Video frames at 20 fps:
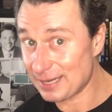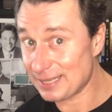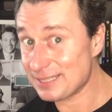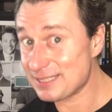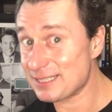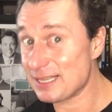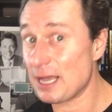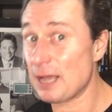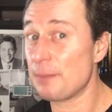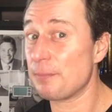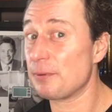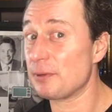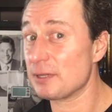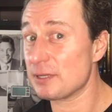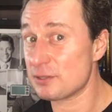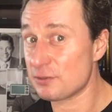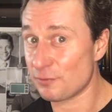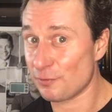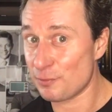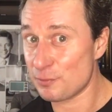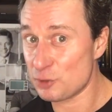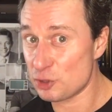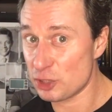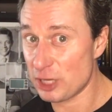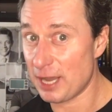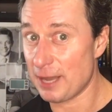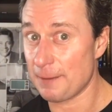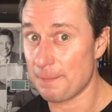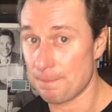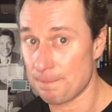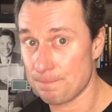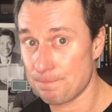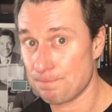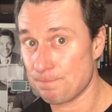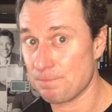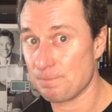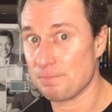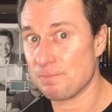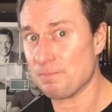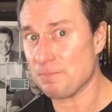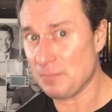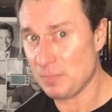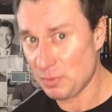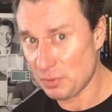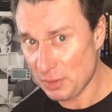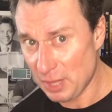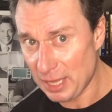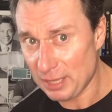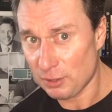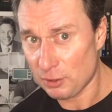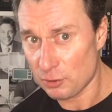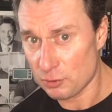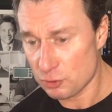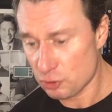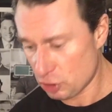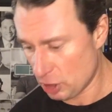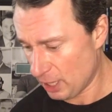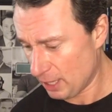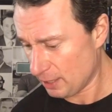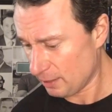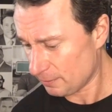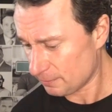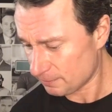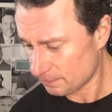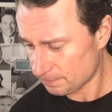example is from Jay. Thank you, Jay.